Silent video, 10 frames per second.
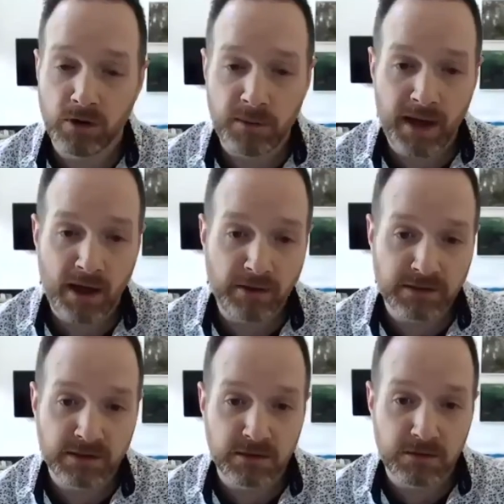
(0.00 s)
at about,
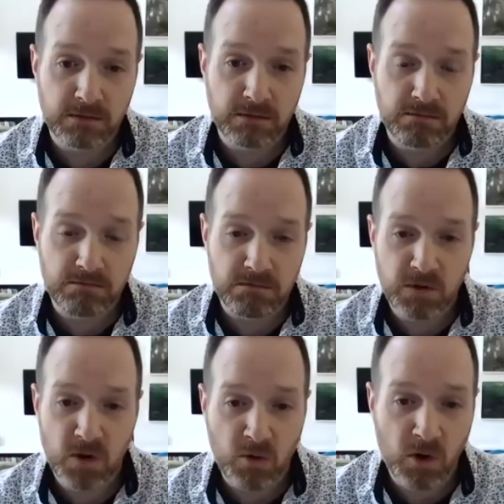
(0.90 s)

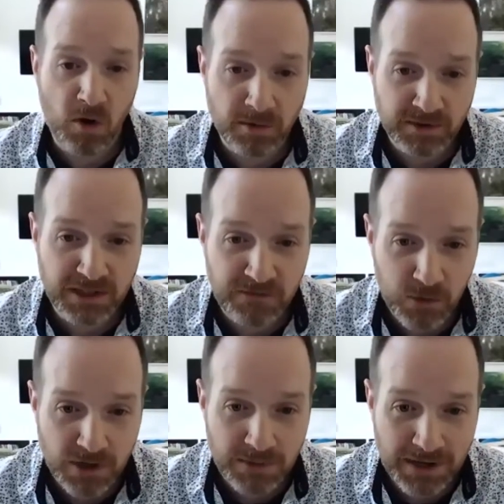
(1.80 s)
we're almost at the
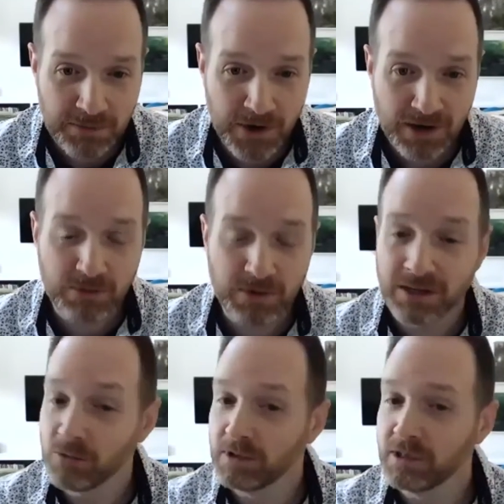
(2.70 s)
40-minute mark. We're
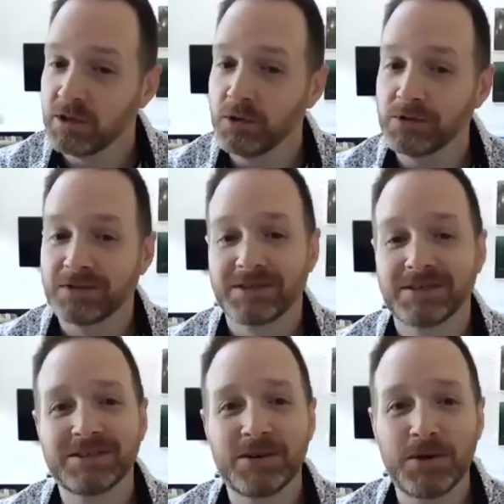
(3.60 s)
getting really close.
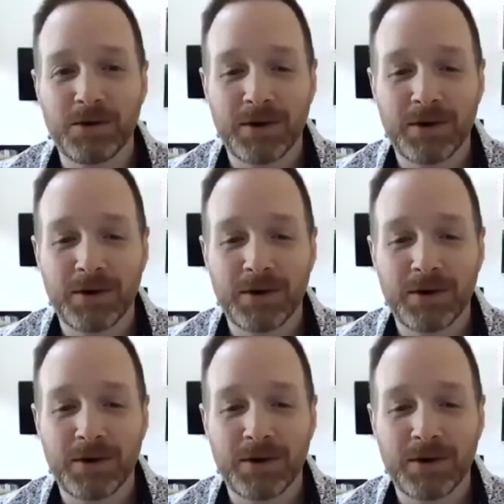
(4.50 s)
So